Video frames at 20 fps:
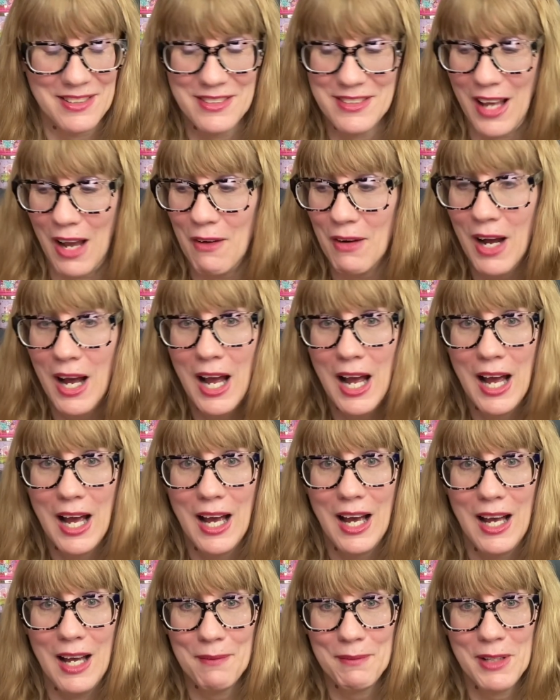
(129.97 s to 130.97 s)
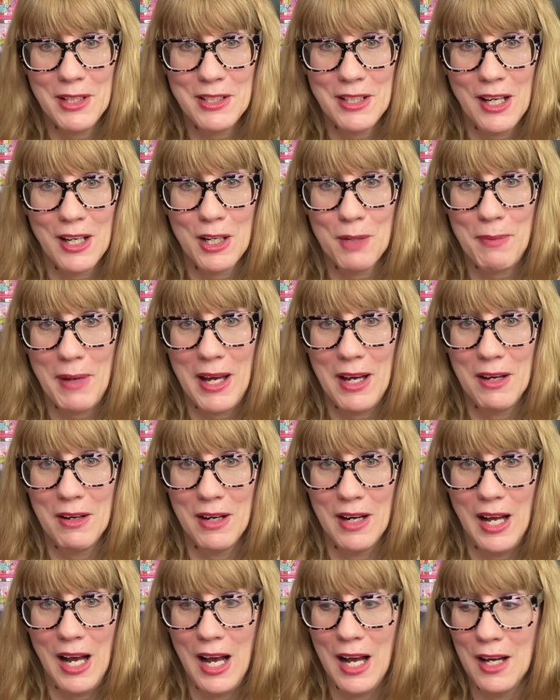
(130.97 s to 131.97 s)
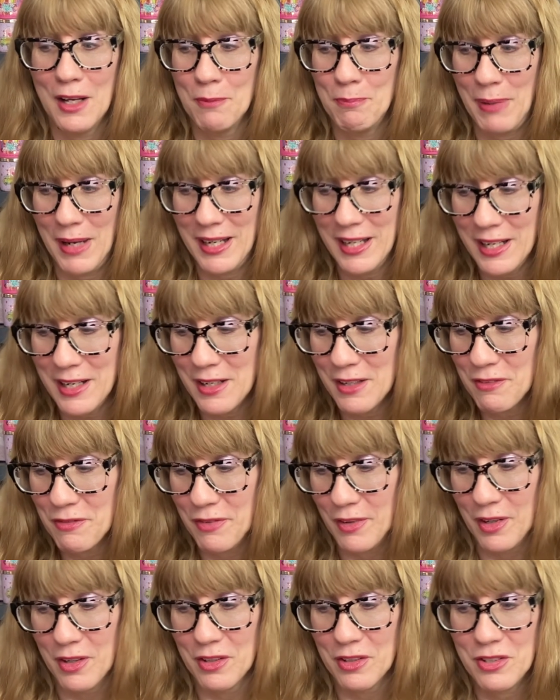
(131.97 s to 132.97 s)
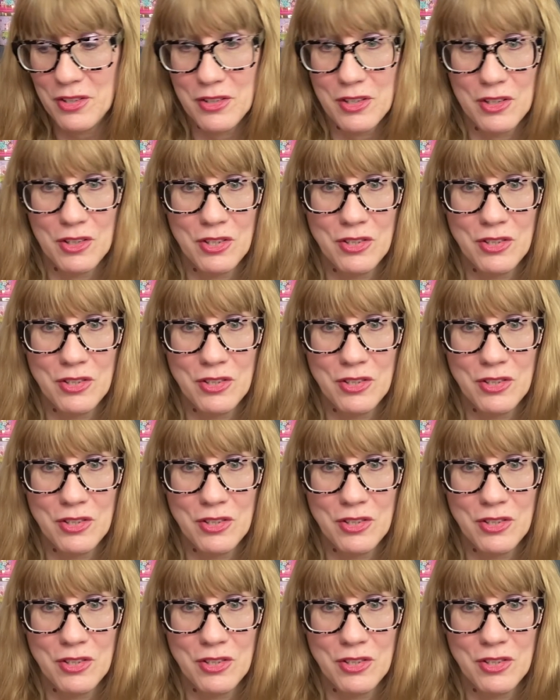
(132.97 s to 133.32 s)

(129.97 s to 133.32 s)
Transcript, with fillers: So I'm going to talk about uh, body care first.